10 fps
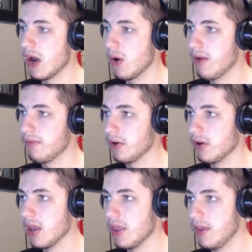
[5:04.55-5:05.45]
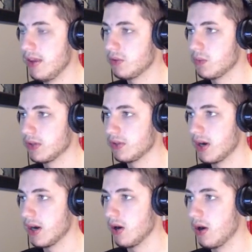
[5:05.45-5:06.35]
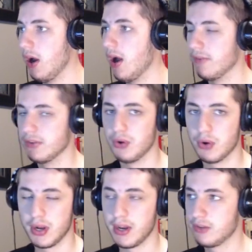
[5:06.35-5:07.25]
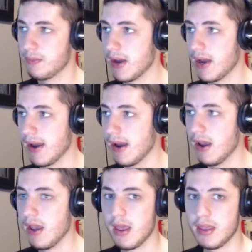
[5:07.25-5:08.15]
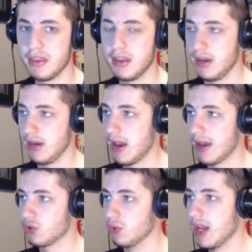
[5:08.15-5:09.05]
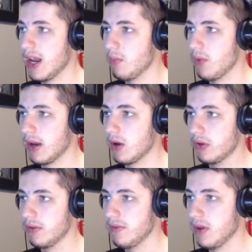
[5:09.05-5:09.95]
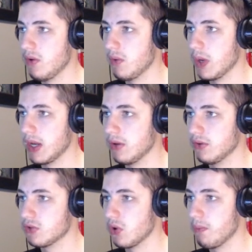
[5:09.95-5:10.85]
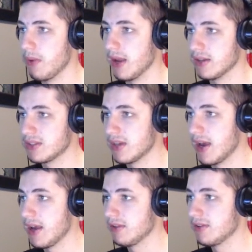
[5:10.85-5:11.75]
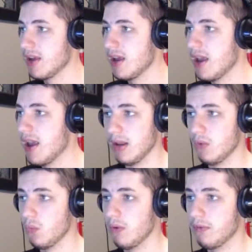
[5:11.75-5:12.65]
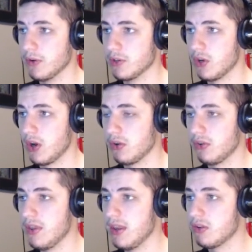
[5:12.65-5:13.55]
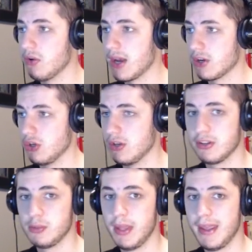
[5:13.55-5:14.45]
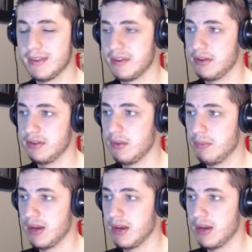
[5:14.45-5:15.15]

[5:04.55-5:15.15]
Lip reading: However, these ones are obviously organized by the actual name. We can go to view and we can do sort by size. I mean, well, for starters, these don't actually display a size.